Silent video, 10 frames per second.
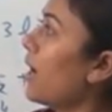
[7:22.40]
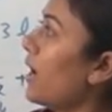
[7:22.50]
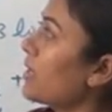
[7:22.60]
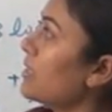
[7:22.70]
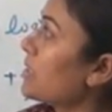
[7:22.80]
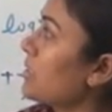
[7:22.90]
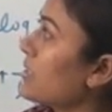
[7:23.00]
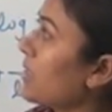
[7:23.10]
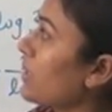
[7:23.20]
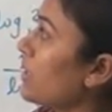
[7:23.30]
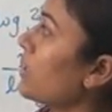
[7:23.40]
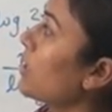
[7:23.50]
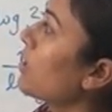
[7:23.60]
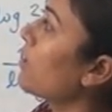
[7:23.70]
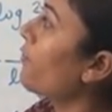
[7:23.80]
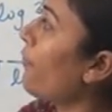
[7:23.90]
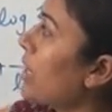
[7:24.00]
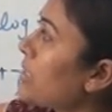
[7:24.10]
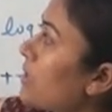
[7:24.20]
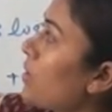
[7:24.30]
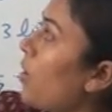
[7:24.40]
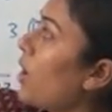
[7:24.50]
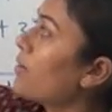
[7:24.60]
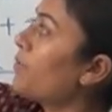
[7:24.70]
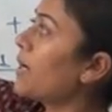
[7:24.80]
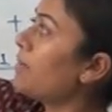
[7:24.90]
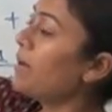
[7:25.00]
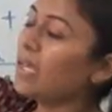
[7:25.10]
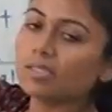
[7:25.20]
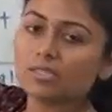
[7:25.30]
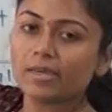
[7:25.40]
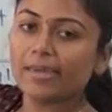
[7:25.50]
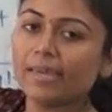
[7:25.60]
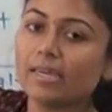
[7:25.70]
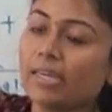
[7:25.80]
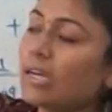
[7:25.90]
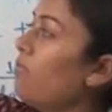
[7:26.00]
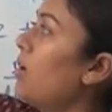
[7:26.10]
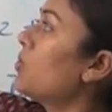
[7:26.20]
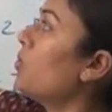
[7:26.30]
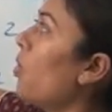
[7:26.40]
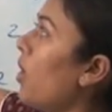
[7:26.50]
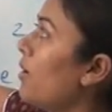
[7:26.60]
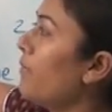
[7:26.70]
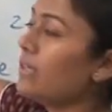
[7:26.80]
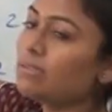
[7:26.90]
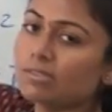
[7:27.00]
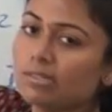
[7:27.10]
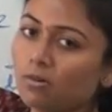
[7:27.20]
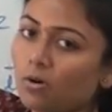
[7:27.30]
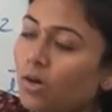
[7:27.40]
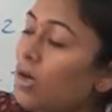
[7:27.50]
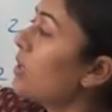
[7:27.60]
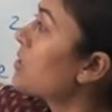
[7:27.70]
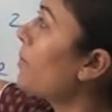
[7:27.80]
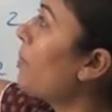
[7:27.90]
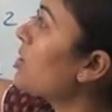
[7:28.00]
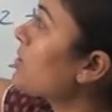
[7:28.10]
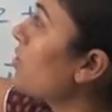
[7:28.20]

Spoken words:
are discussed here. First, log 1 base a equal to always 0. Suppose